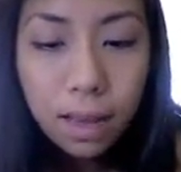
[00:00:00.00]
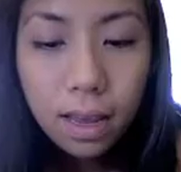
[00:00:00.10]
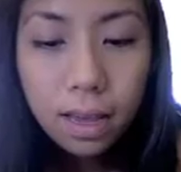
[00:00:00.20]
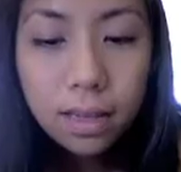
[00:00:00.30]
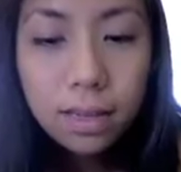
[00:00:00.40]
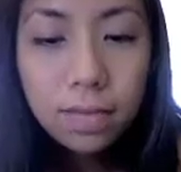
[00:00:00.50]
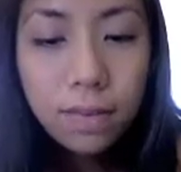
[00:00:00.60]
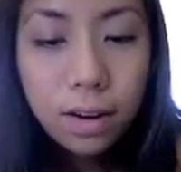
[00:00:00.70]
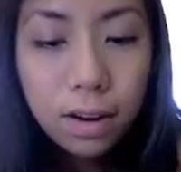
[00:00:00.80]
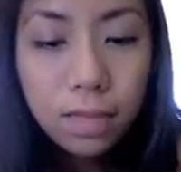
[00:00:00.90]
and
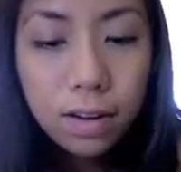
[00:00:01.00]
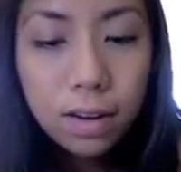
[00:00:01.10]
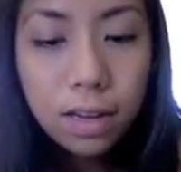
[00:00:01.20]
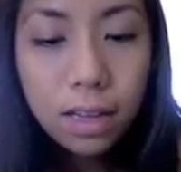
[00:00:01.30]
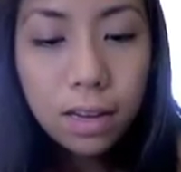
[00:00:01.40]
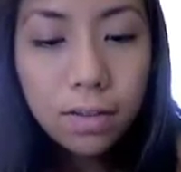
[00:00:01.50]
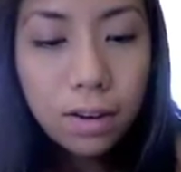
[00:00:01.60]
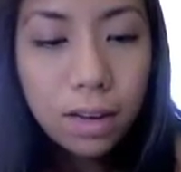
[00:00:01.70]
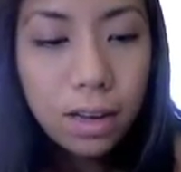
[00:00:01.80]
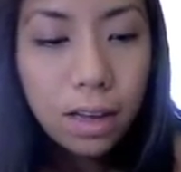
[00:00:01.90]
very, very glittery.